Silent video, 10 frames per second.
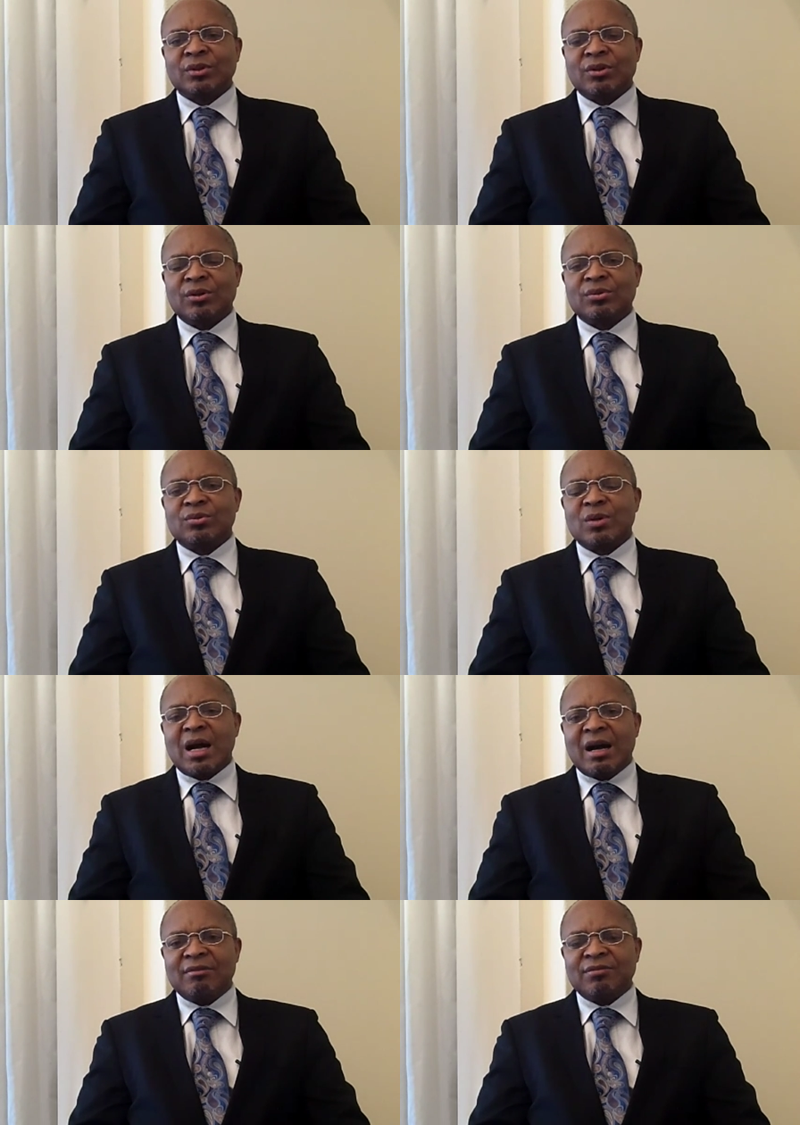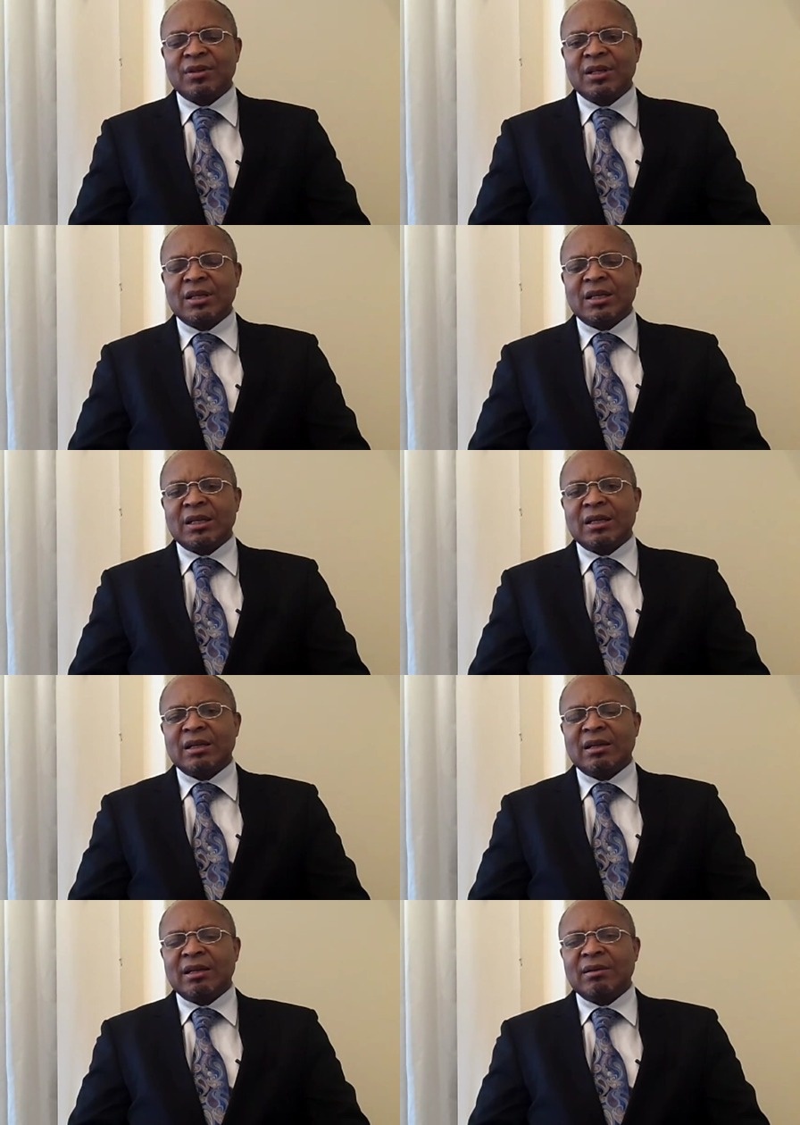uh, to have uh,
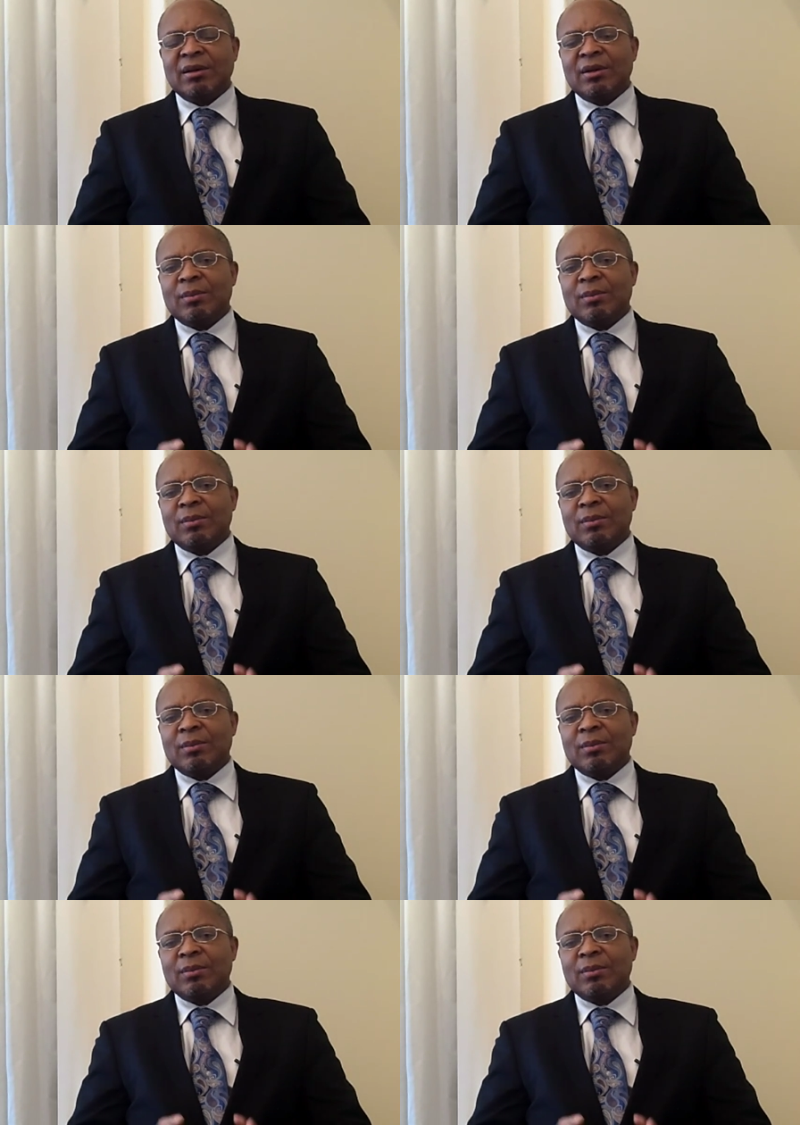uh,